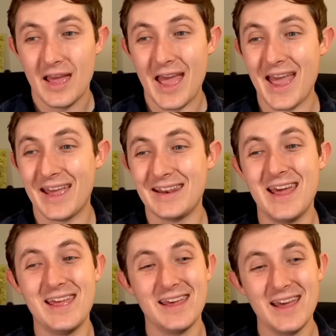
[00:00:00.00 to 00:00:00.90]
And,
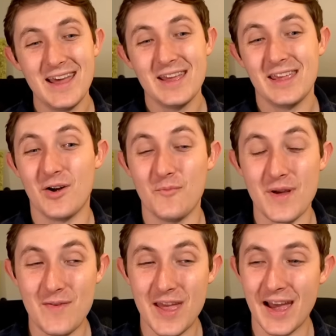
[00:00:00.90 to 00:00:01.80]

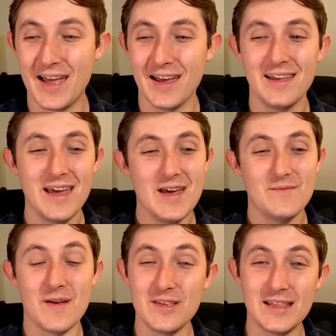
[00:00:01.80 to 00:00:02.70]

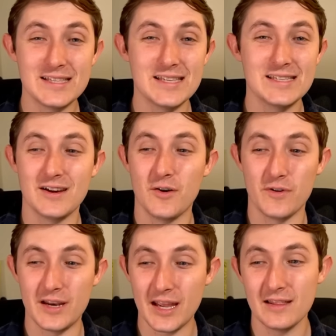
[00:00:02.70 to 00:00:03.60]
maybe this is a
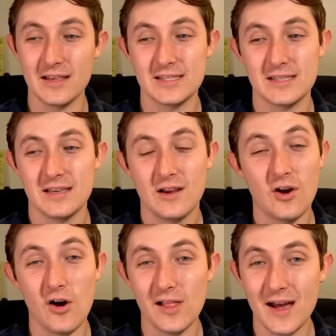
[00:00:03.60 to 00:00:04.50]
ridiculous
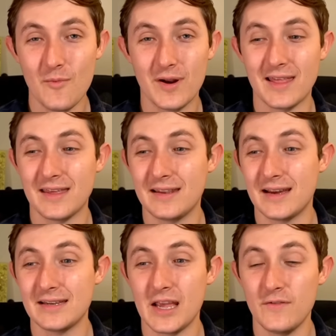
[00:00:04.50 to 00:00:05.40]
call out, but I think
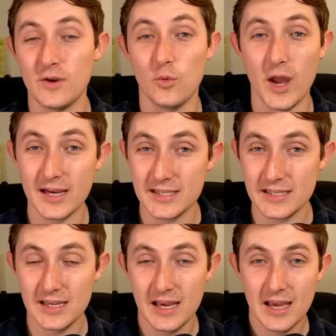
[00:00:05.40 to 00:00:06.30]
Dontayvion
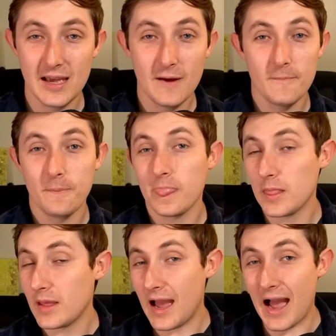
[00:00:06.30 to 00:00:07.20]
Wicks,
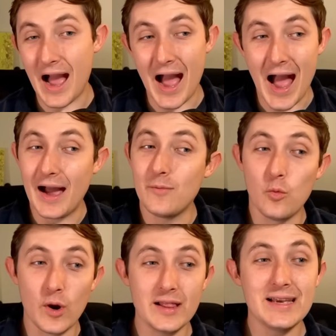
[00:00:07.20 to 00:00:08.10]

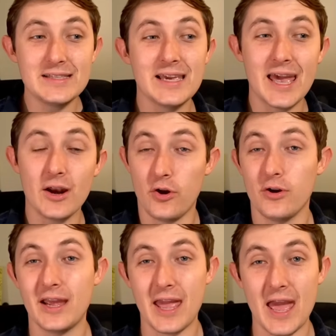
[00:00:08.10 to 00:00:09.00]
I'm willing to get
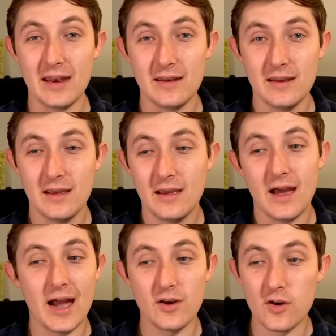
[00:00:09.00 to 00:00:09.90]
hurt again.
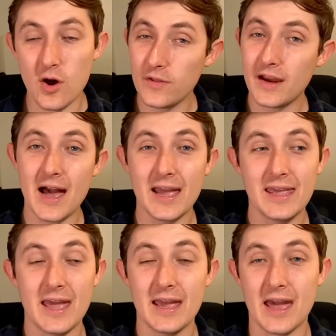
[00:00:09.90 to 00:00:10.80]
I know the guy
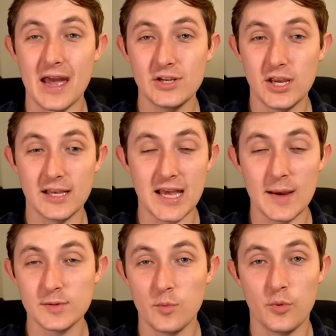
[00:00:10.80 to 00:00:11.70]
can't catch. He has
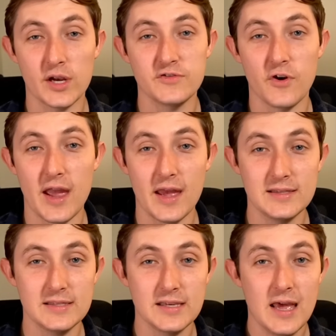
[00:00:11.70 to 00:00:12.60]
absolute bricks for
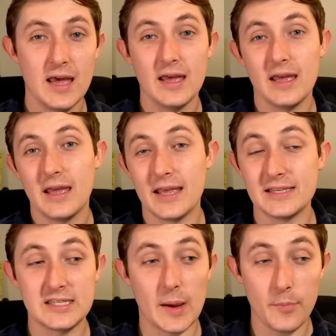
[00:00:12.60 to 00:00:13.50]
hands.
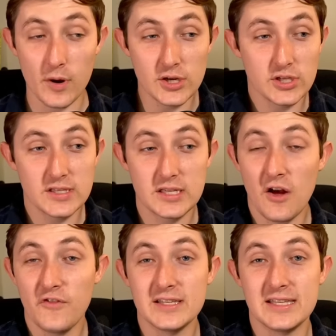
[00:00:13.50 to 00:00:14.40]
His separation
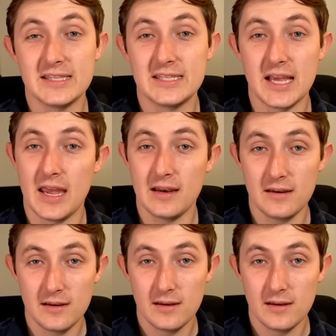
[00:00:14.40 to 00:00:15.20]
stuff is insane.